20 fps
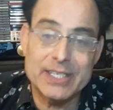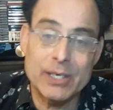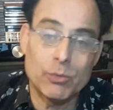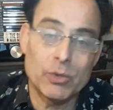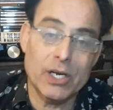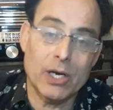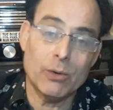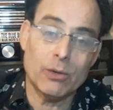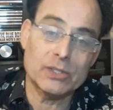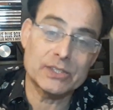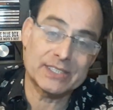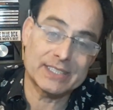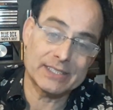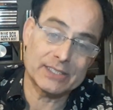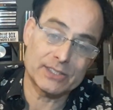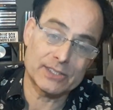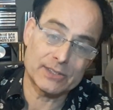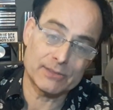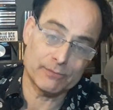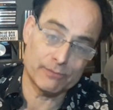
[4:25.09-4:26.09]
he would
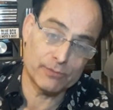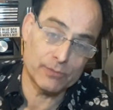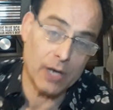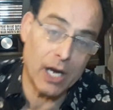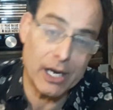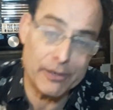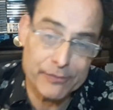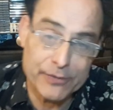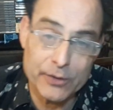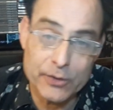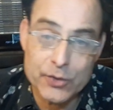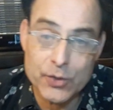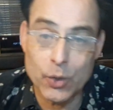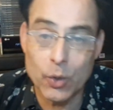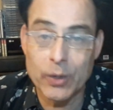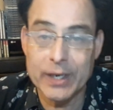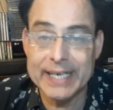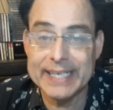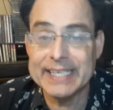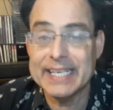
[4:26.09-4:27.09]
always often
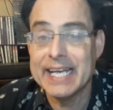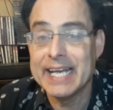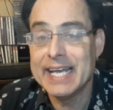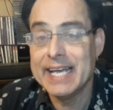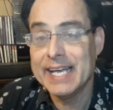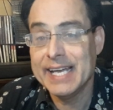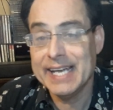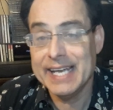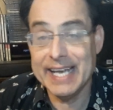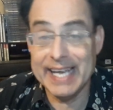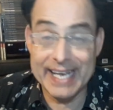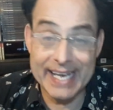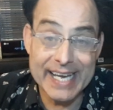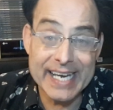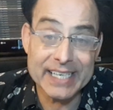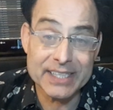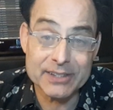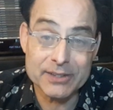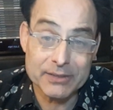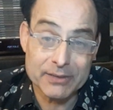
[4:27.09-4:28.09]
throw in a
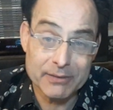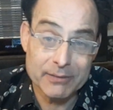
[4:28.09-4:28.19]
hit